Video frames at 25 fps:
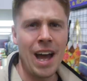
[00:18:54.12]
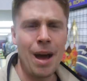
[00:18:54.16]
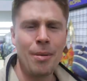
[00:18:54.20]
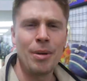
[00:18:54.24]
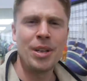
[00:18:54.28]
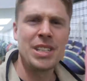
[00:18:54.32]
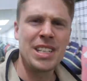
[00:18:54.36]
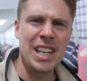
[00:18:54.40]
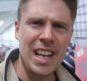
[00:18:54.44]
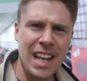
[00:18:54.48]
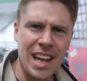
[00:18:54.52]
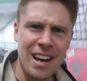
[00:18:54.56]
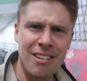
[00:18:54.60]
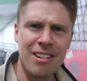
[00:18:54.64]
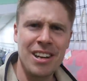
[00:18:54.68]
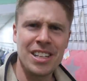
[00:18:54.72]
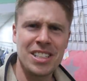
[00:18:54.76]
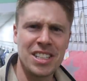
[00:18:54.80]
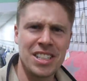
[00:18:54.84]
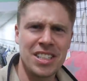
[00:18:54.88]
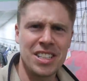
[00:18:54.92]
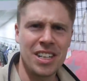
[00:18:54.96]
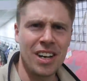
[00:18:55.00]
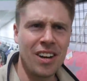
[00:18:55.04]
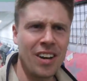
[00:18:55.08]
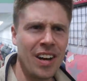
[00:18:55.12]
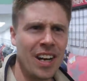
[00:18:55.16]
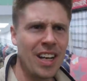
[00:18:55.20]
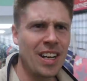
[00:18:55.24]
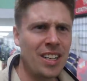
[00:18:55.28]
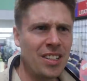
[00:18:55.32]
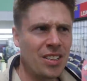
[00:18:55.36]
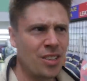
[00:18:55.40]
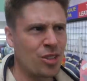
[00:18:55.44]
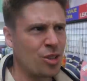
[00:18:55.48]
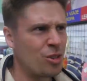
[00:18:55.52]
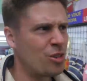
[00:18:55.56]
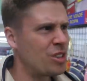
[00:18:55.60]
Am I delirious and
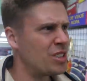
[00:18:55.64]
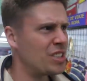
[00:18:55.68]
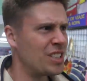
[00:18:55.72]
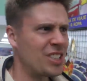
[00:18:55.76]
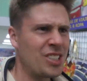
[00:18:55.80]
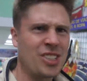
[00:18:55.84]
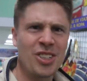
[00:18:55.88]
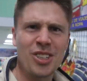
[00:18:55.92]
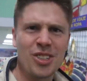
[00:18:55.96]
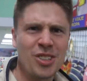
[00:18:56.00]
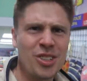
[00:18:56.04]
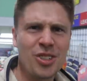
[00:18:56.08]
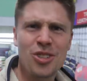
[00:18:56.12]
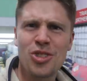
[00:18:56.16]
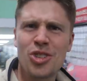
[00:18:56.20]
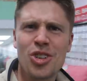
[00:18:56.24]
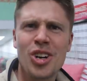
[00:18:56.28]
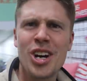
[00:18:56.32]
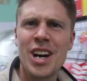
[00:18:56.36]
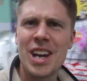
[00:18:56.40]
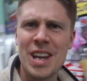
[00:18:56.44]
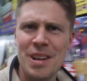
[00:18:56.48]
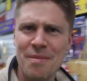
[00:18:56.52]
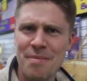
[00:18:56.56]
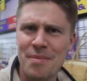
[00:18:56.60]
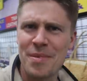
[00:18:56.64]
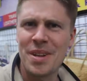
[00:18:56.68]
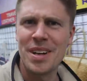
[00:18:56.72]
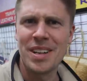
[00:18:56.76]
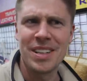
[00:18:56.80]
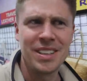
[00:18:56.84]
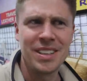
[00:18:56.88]
tired, or is this just a dream?